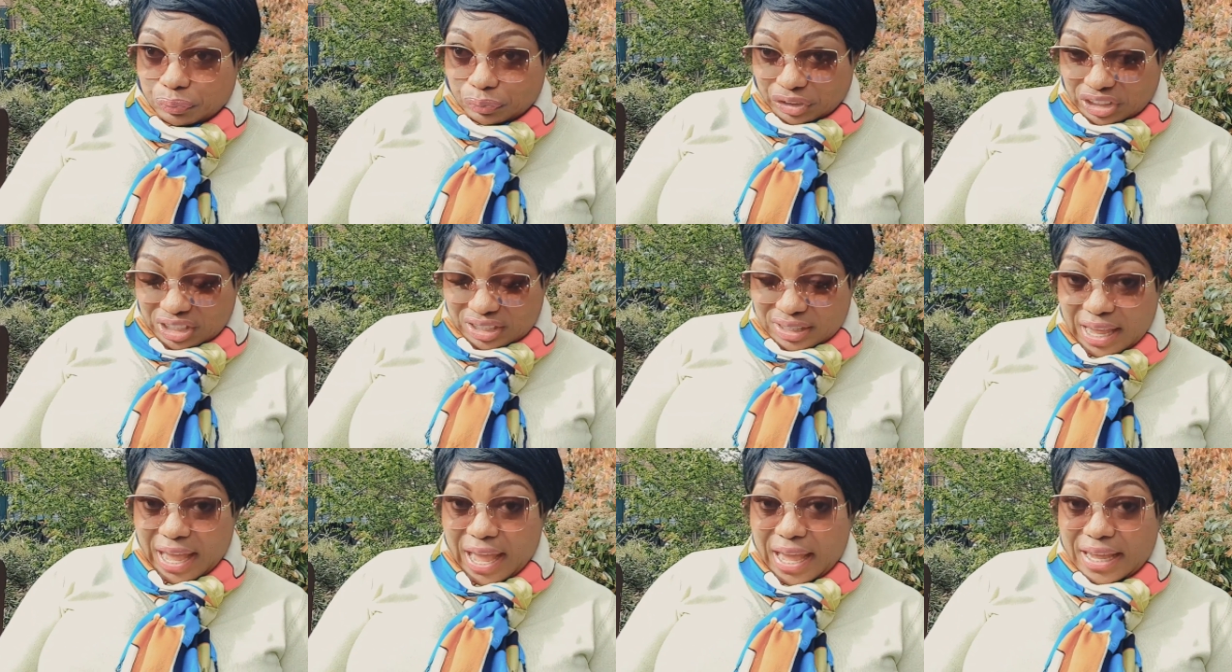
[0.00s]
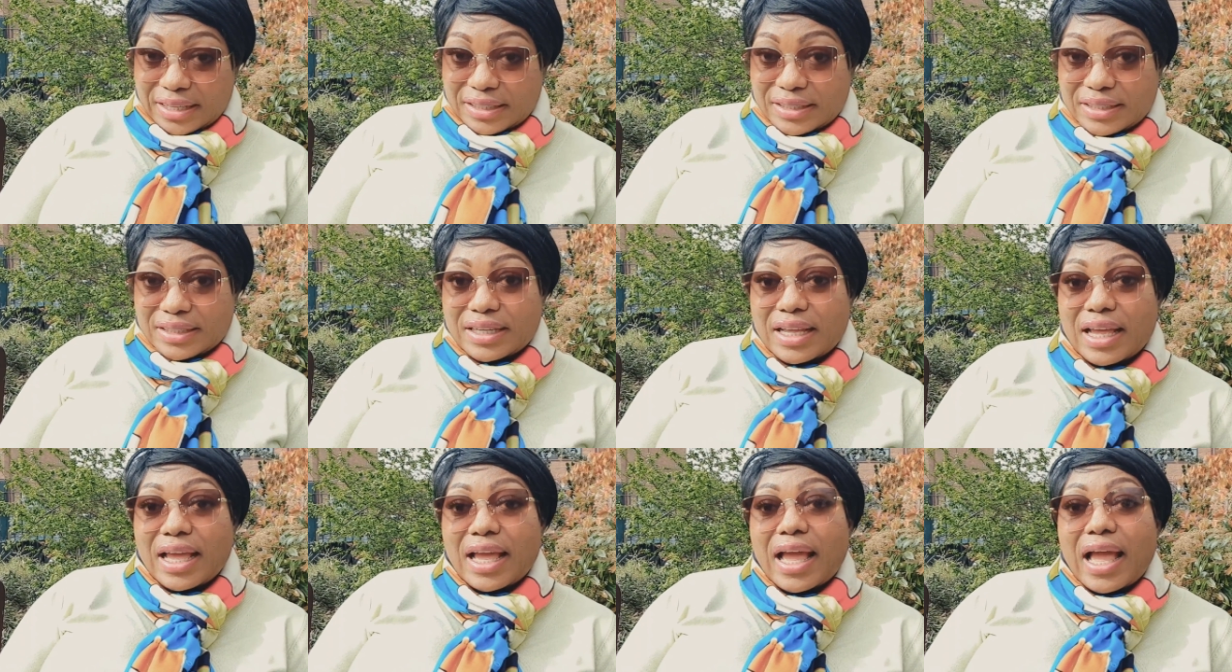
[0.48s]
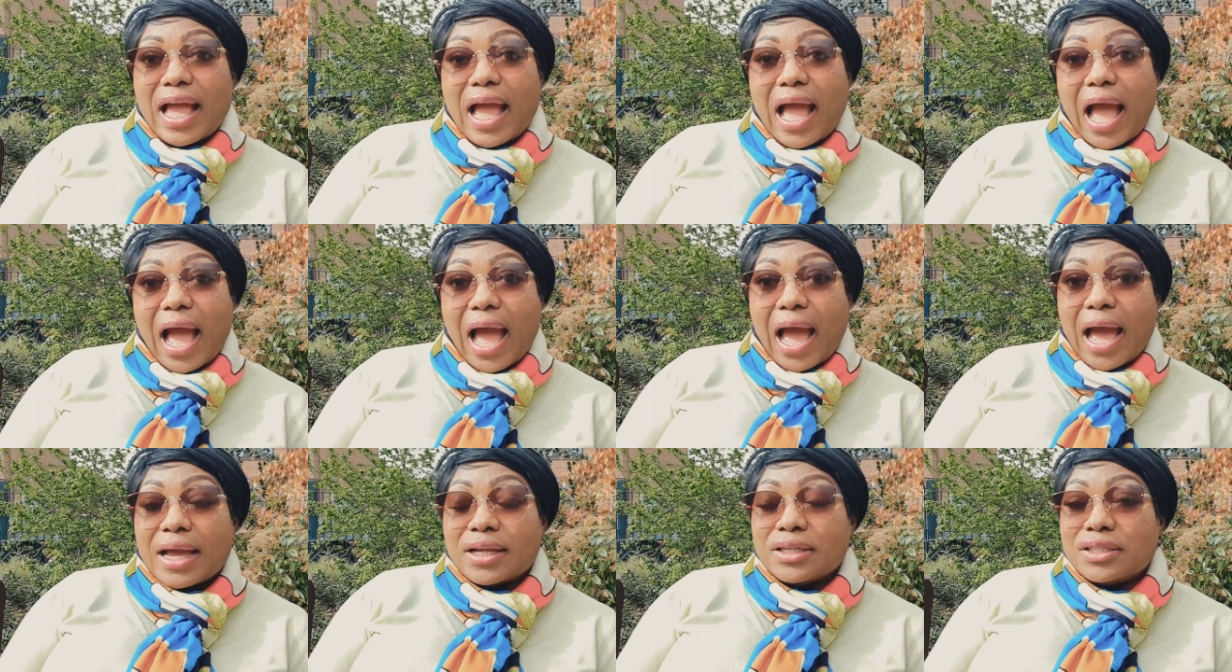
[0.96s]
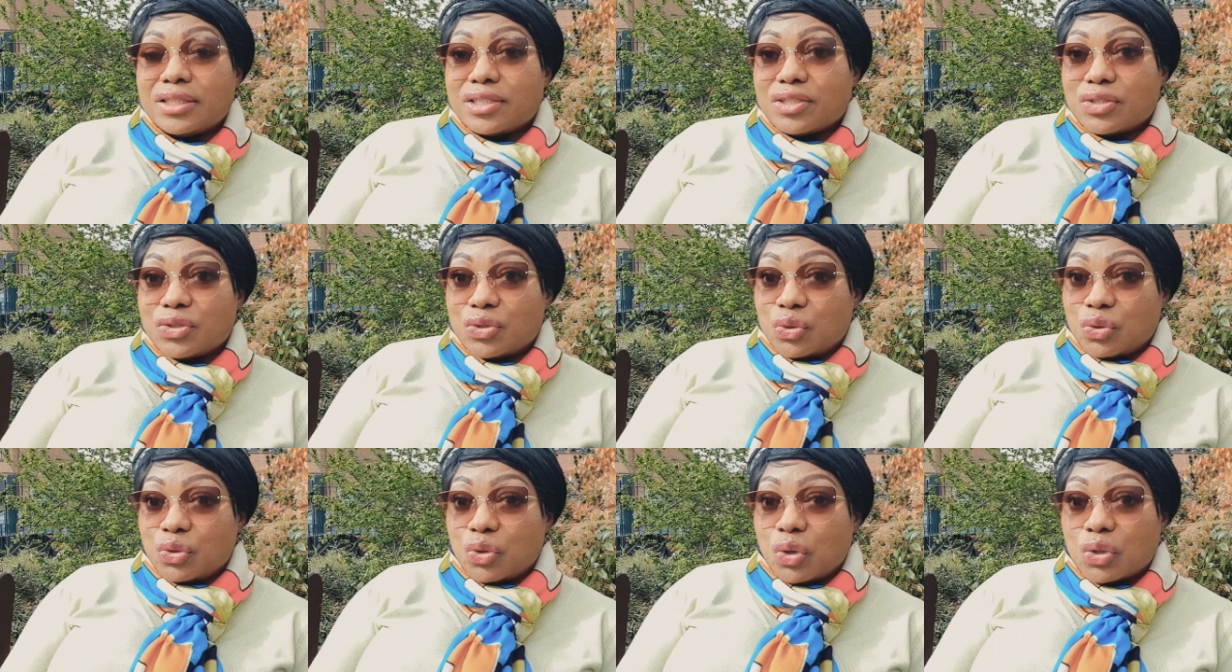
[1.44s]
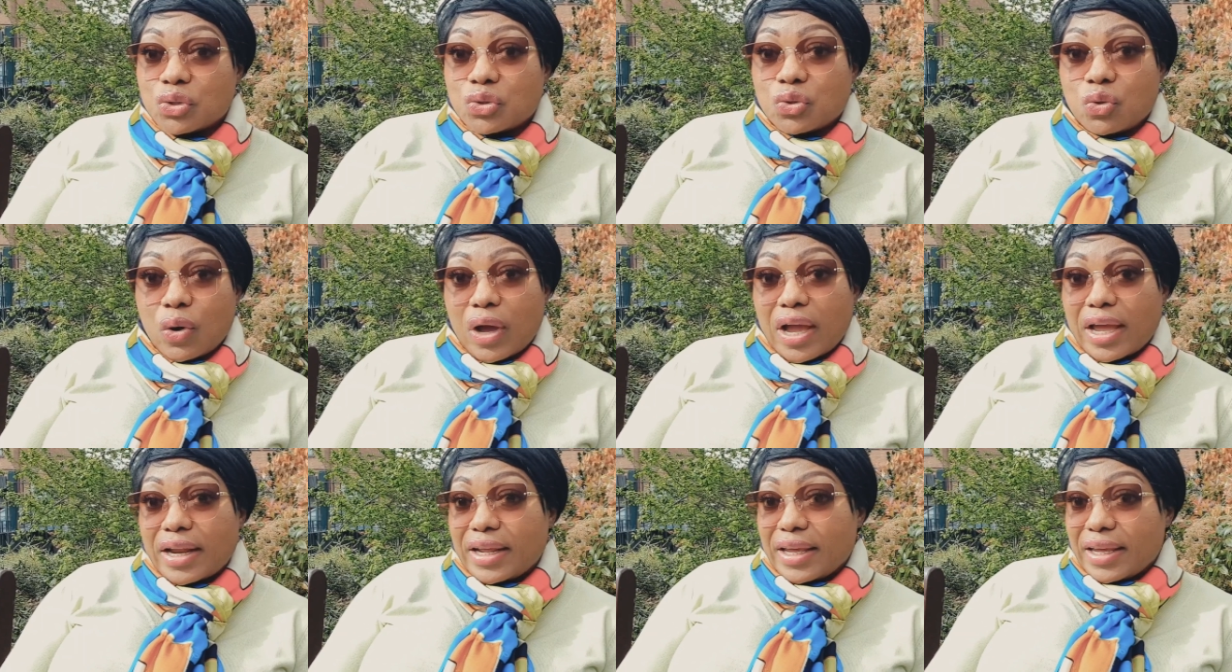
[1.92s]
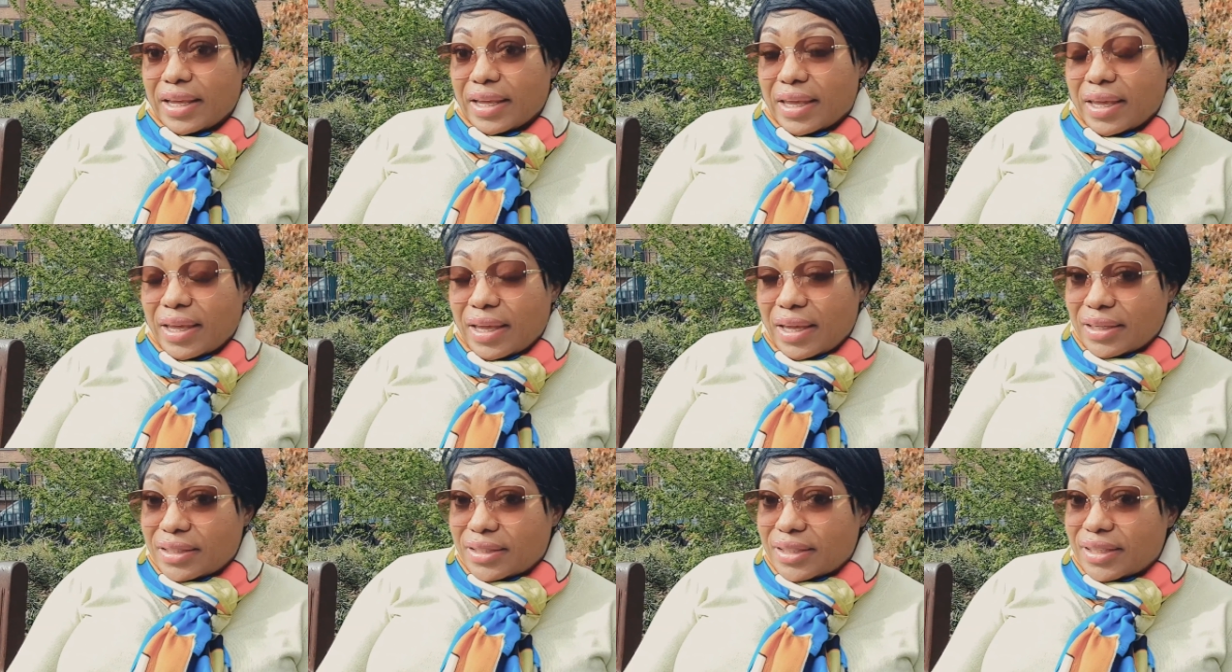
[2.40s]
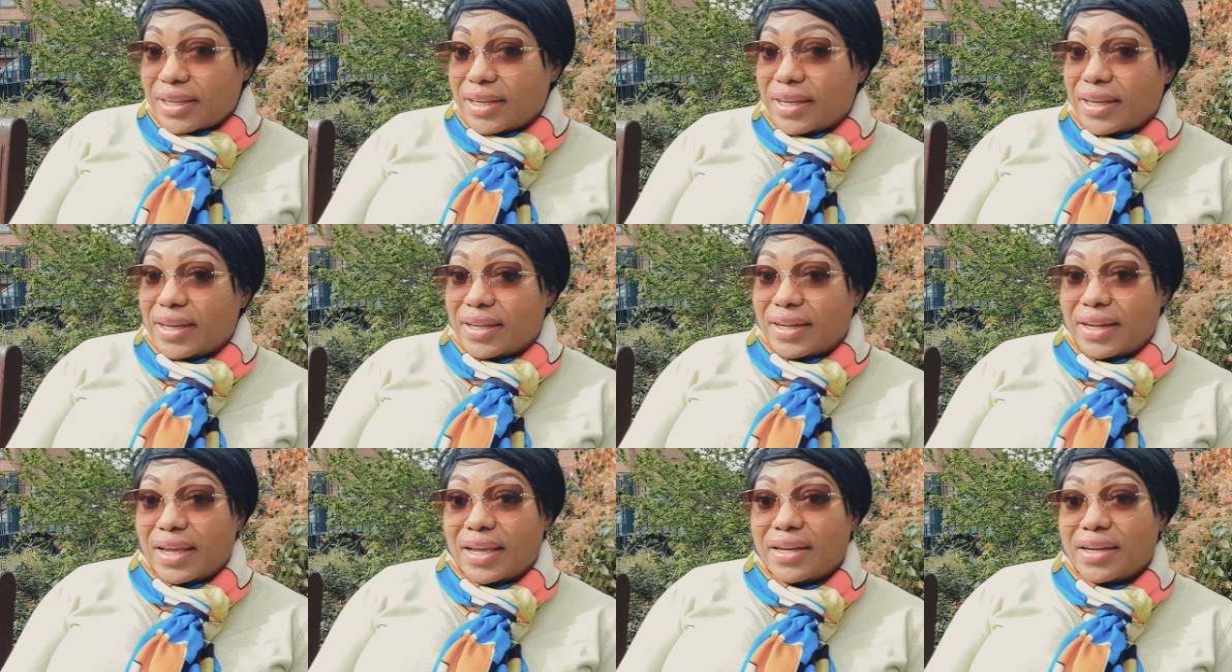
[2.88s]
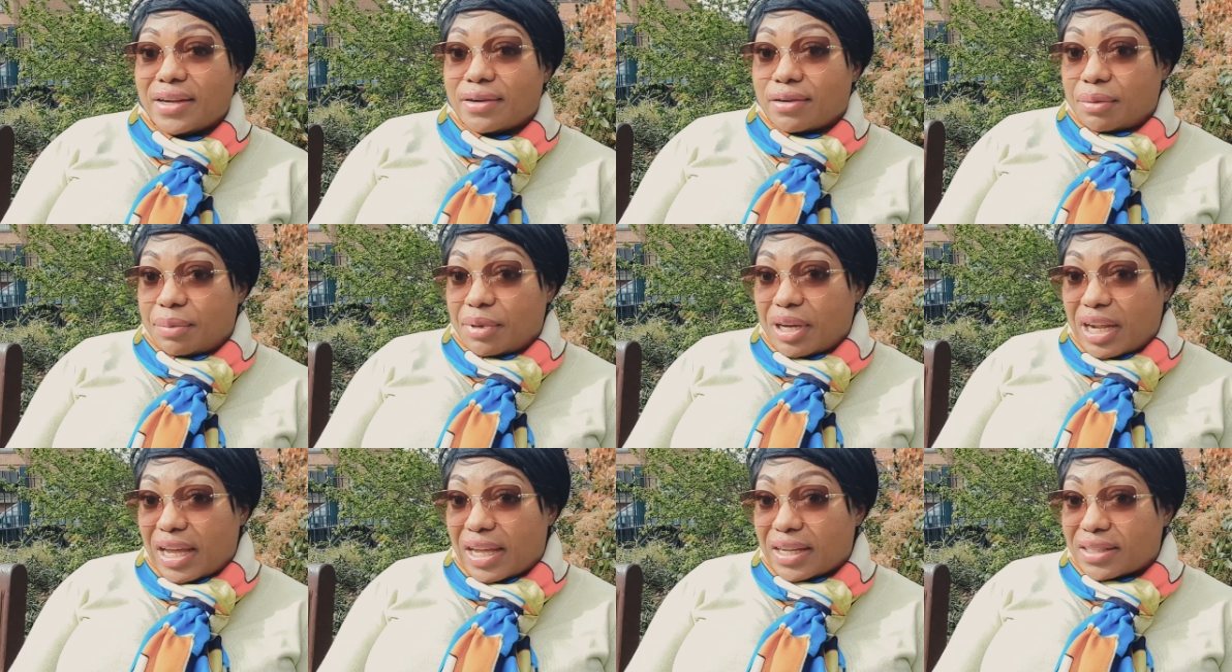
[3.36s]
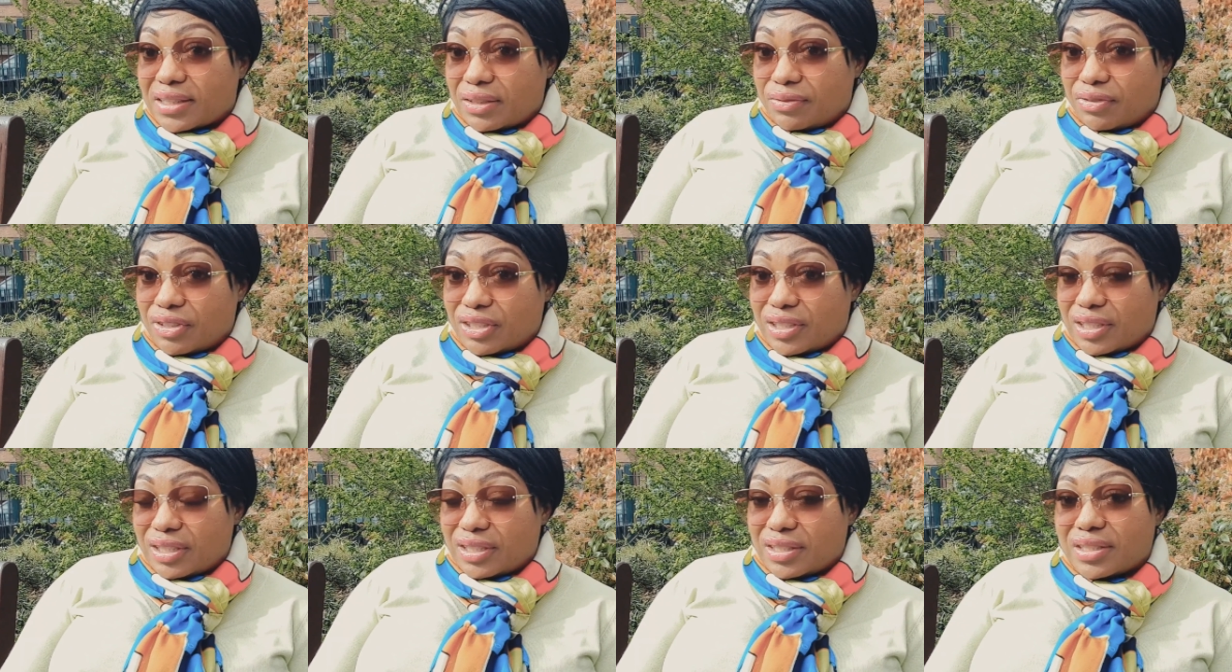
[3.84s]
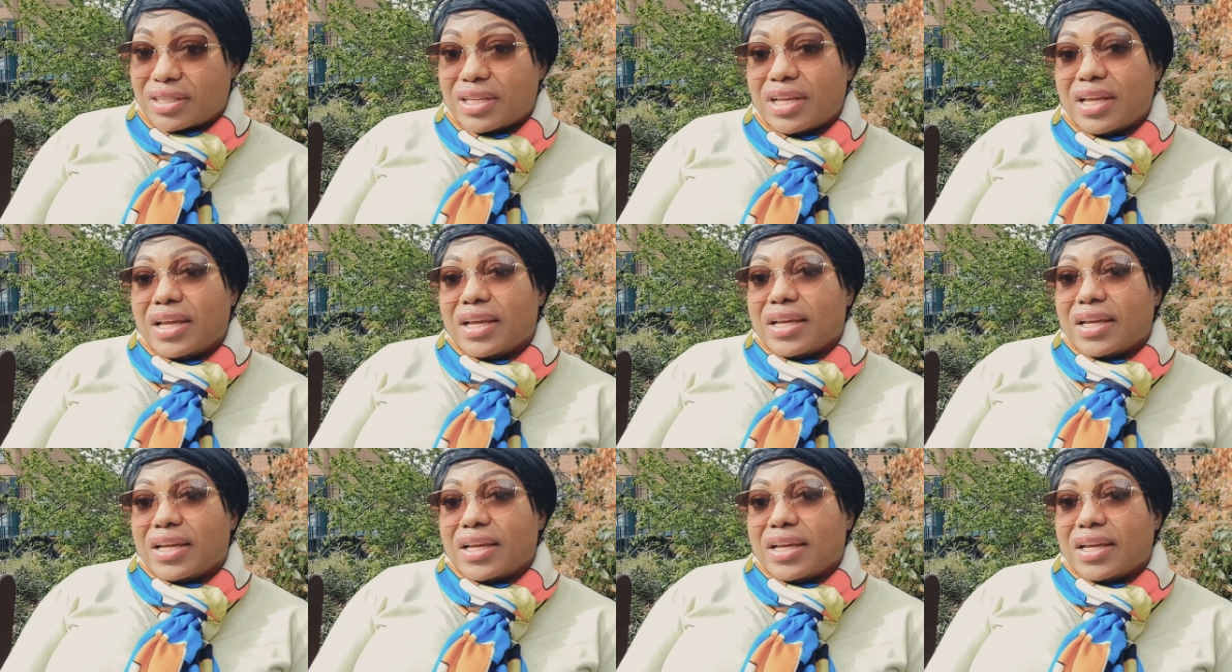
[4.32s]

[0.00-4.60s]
size, and do not go and engage in any criminal activities